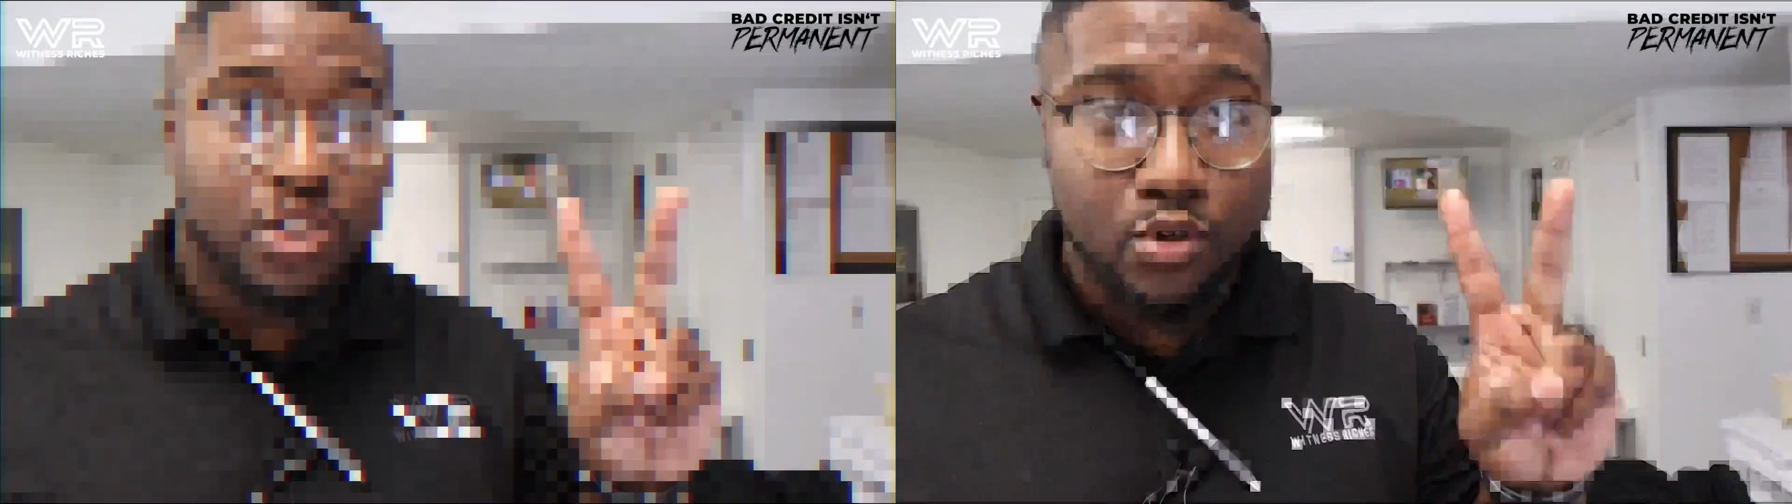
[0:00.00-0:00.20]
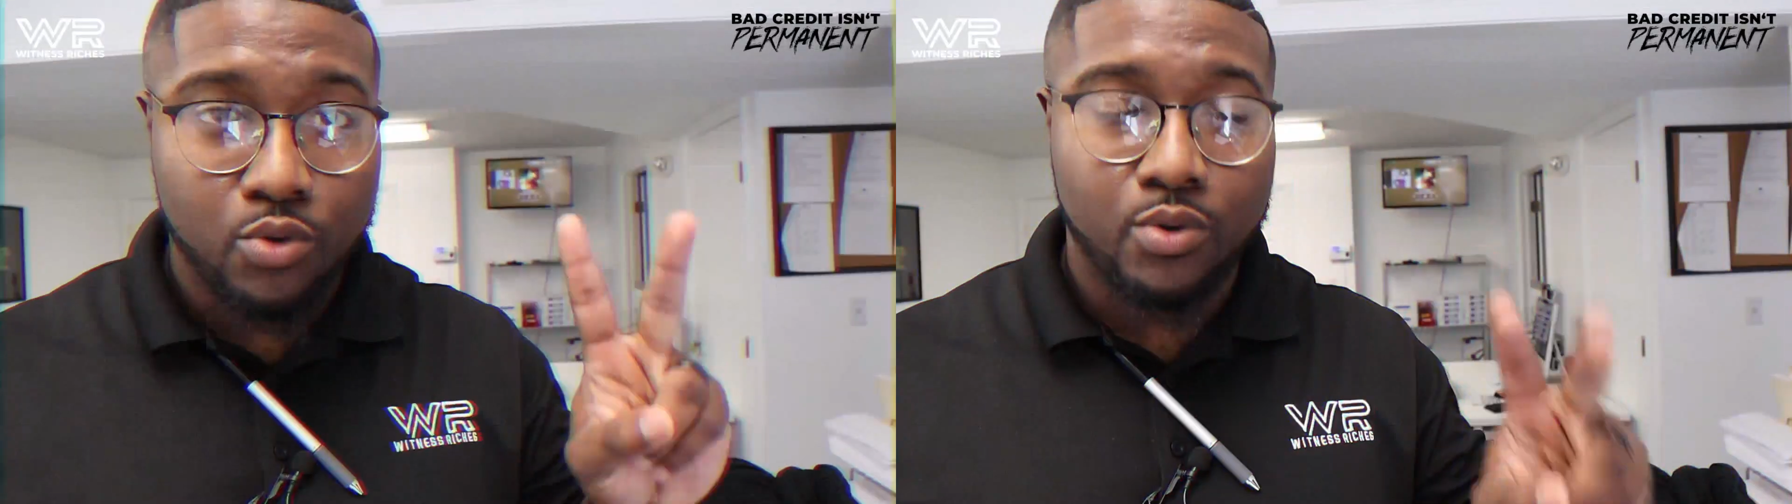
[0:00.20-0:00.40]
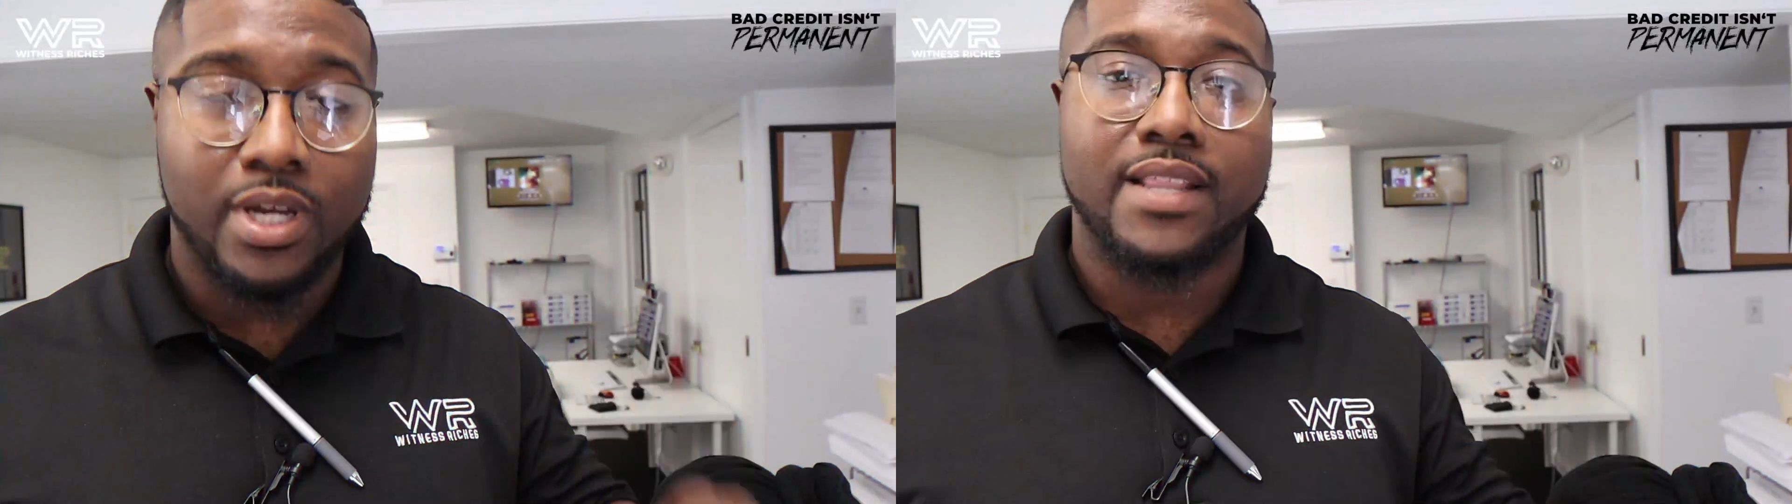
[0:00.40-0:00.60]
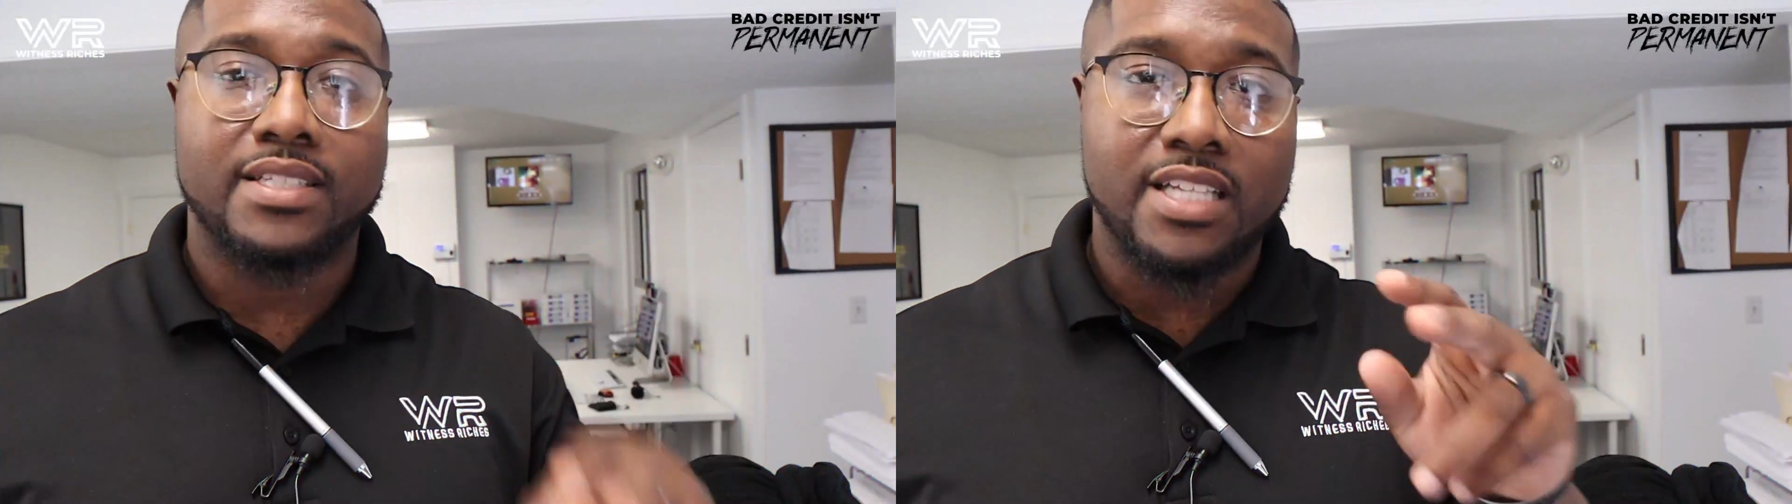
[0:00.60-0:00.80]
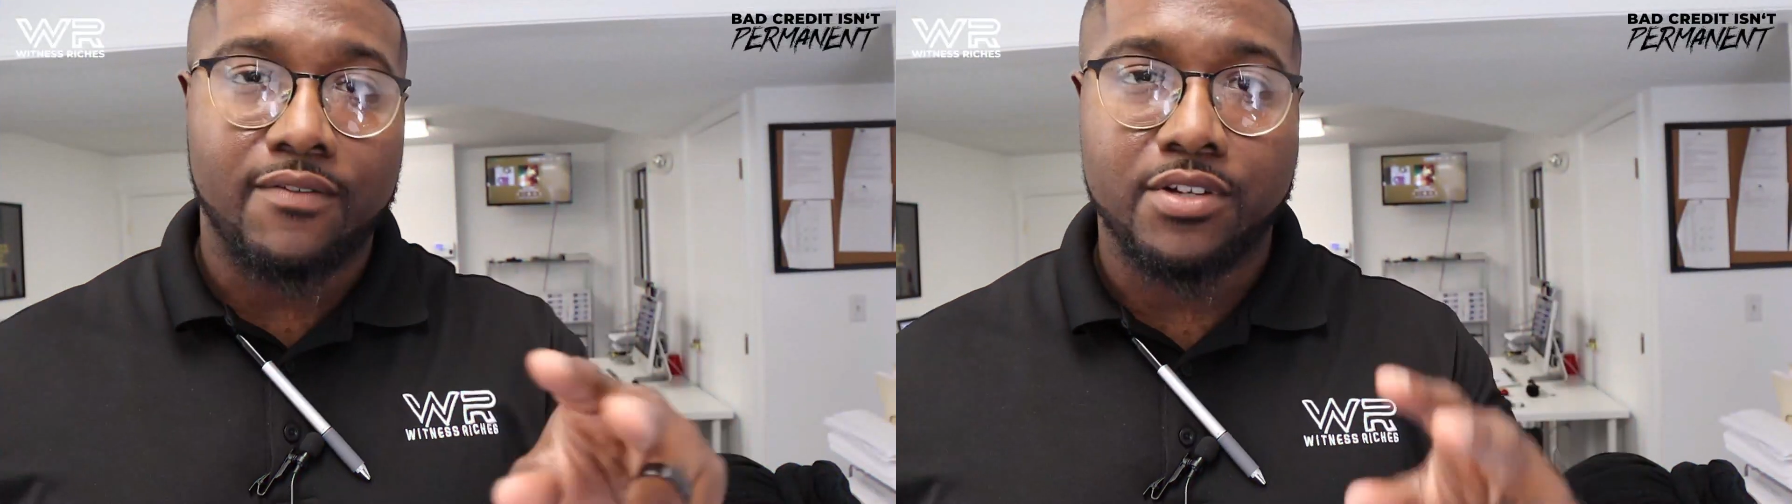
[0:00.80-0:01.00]
two in the
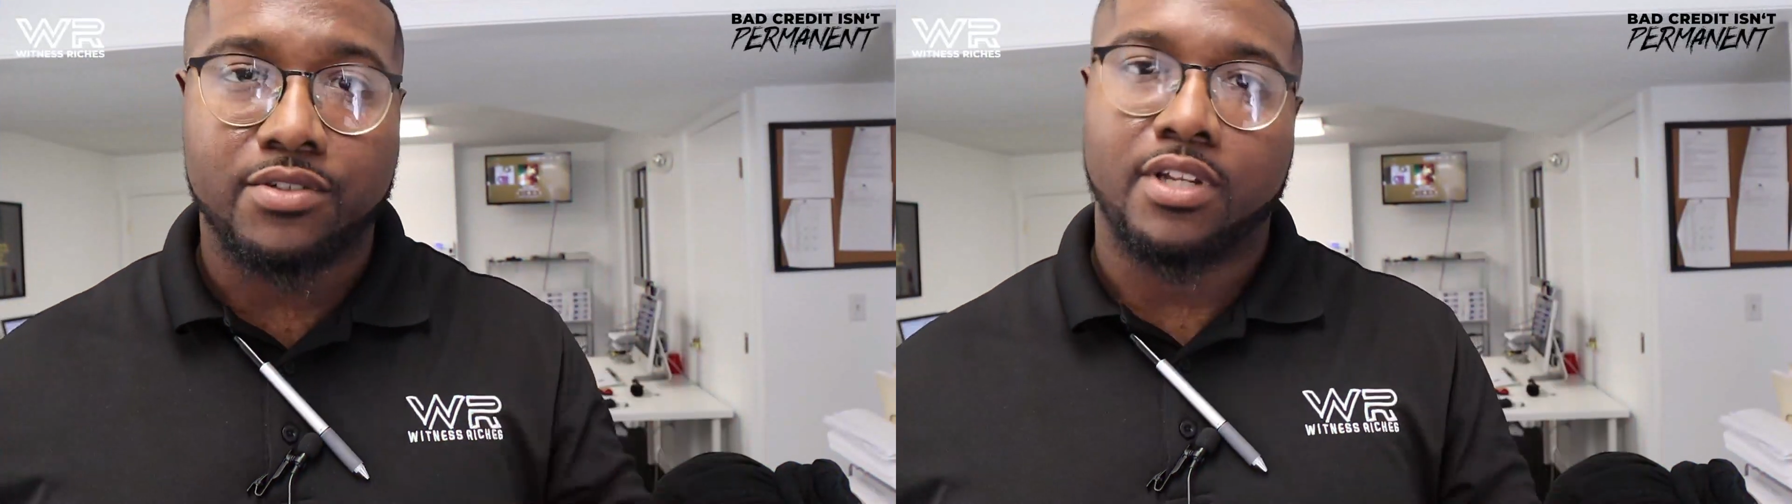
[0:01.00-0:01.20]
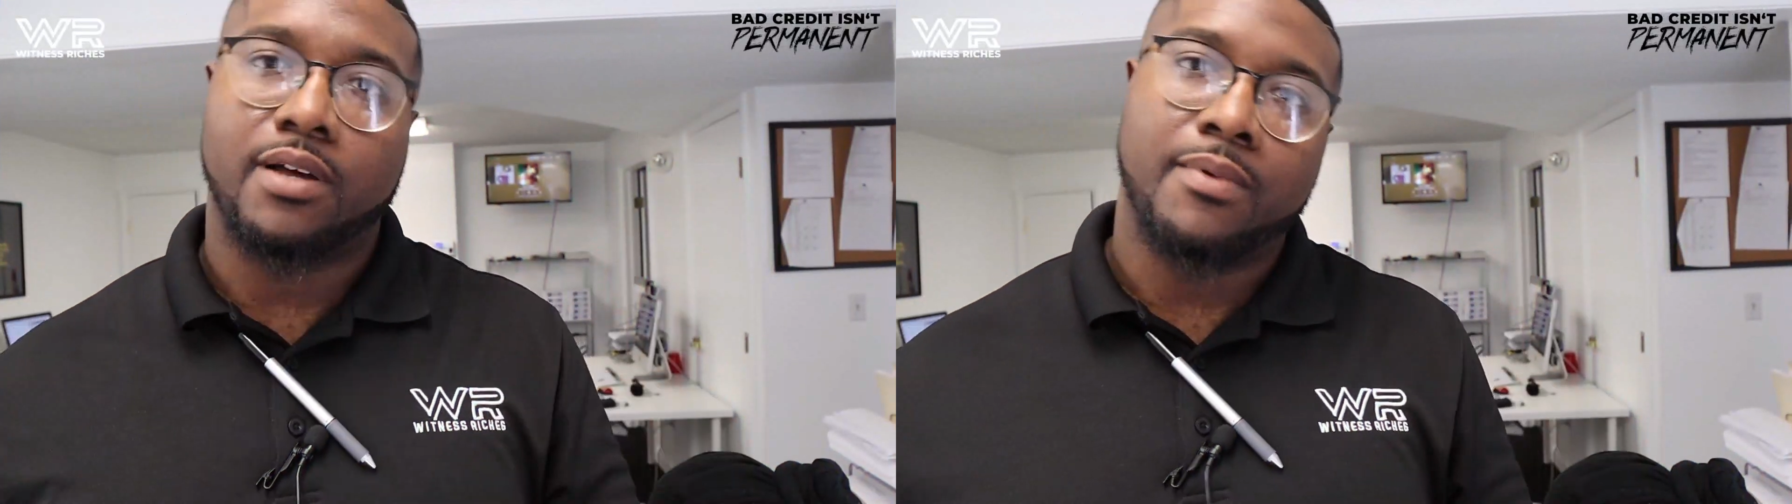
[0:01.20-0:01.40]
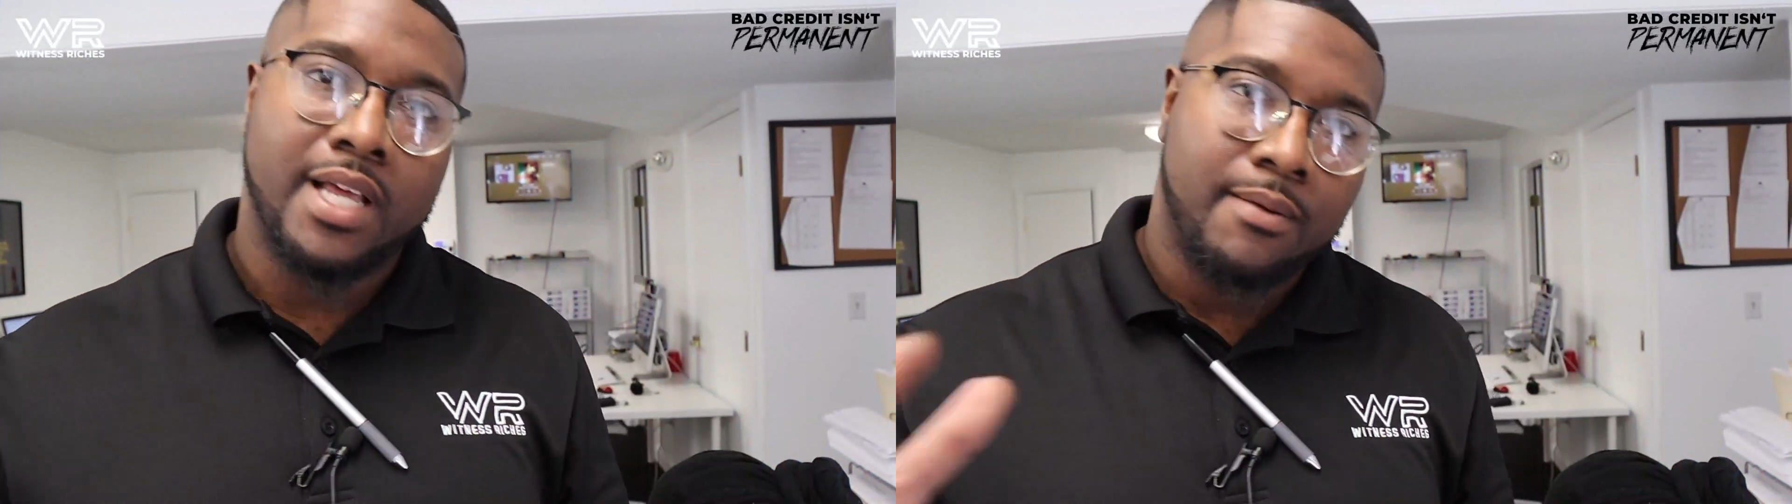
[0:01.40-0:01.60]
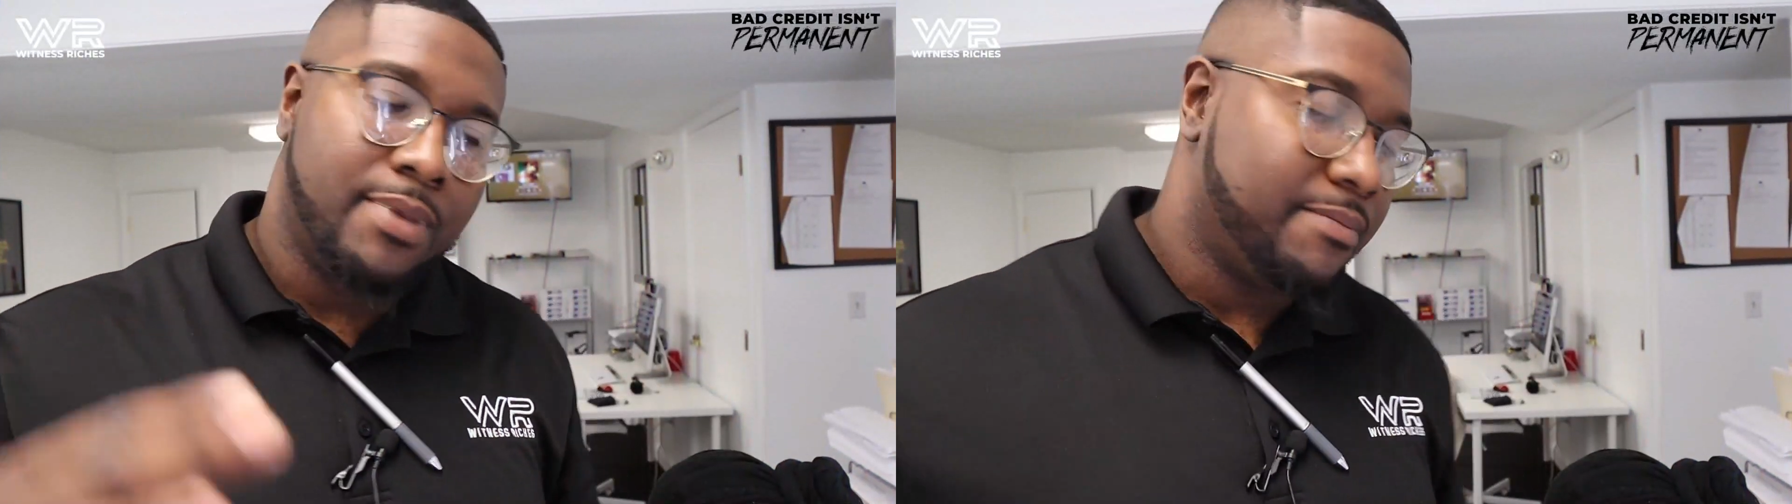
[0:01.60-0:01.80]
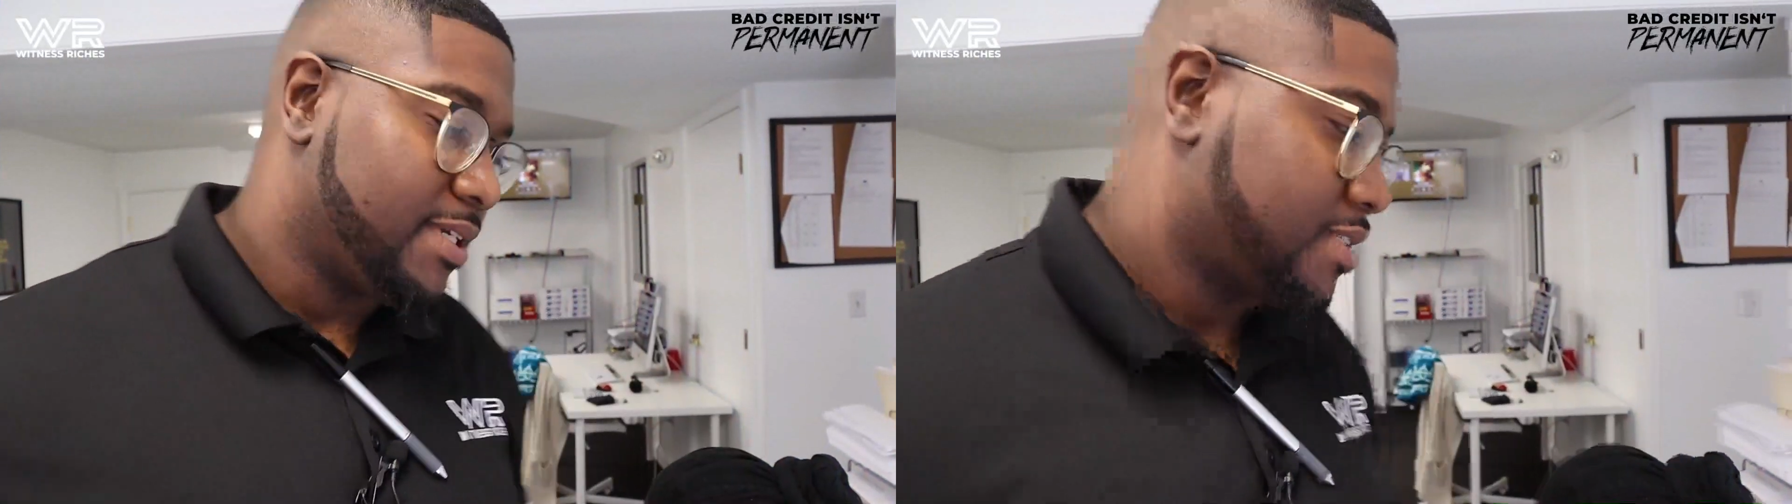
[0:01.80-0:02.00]
700 Club.
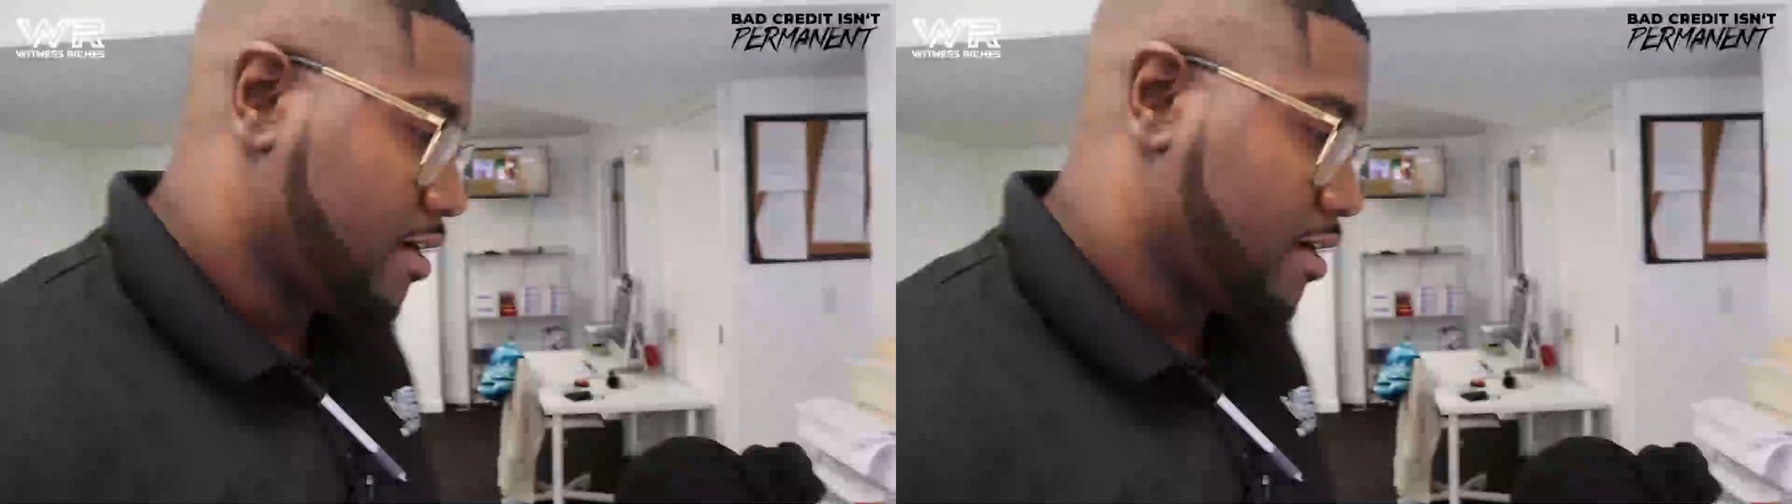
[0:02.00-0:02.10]
Peep this